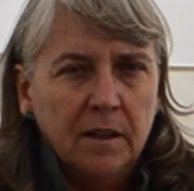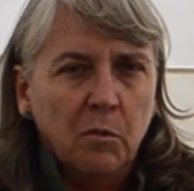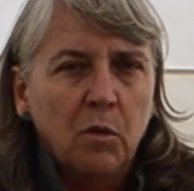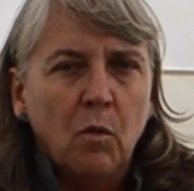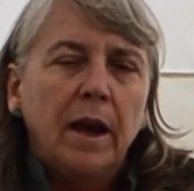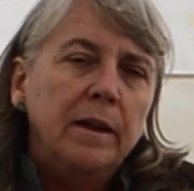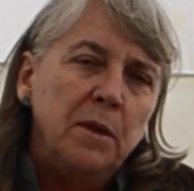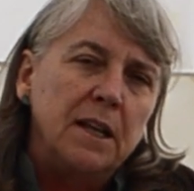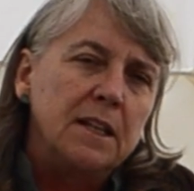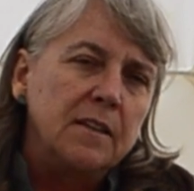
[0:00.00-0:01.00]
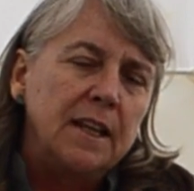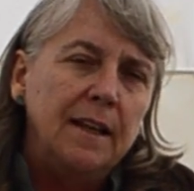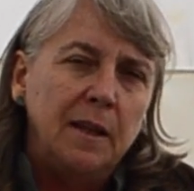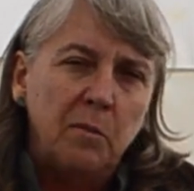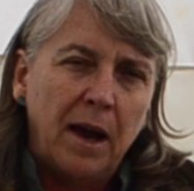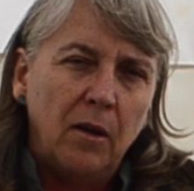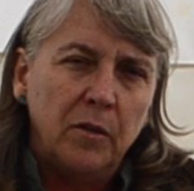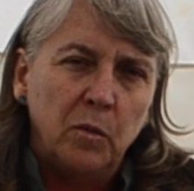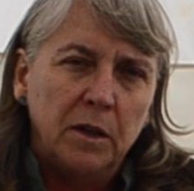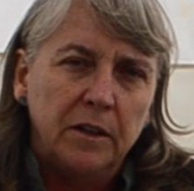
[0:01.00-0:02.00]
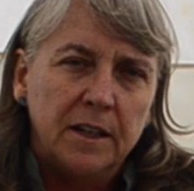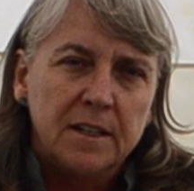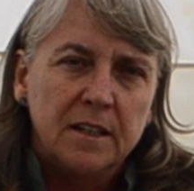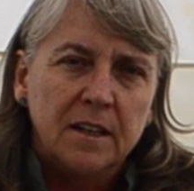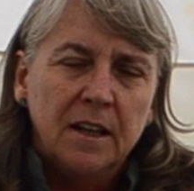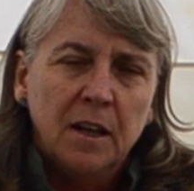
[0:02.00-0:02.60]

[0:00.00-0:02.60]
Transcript: Number 1, because of the healing power of the wilderness.